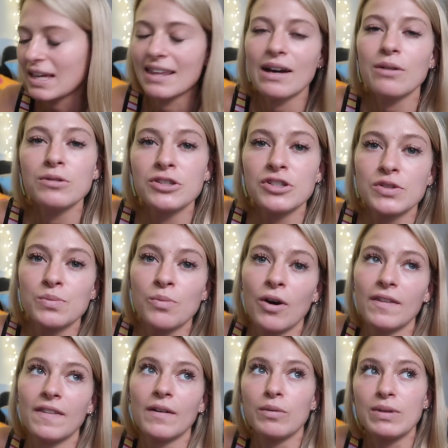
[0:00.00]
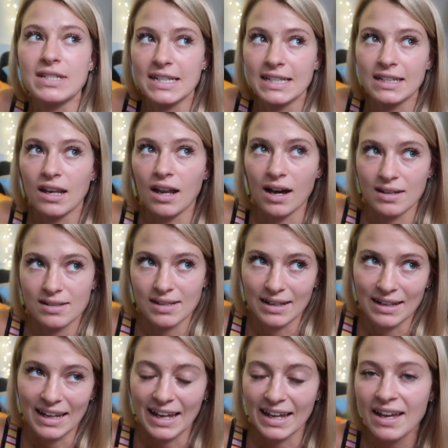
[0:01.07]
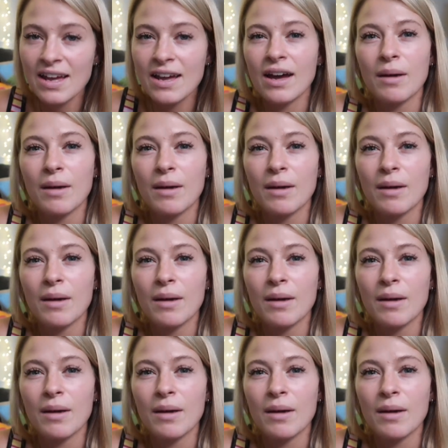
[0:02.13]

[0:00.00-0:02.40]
Yeah, that was just one that we did last Sunday.